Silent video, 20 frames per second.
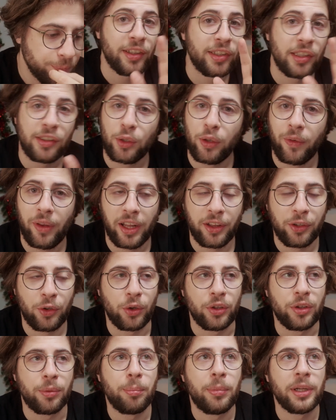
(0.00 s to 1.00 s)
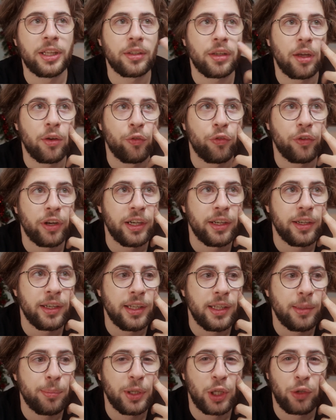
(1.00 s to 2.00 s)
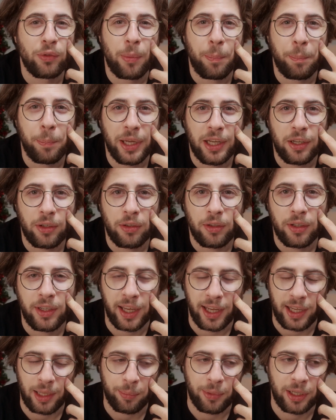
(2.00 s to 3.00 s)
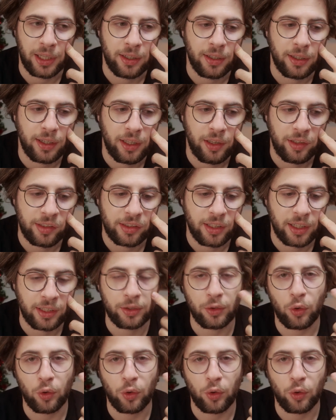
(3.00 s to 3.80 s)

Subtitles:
This is all well and good, but where the bit of a pickle came in is that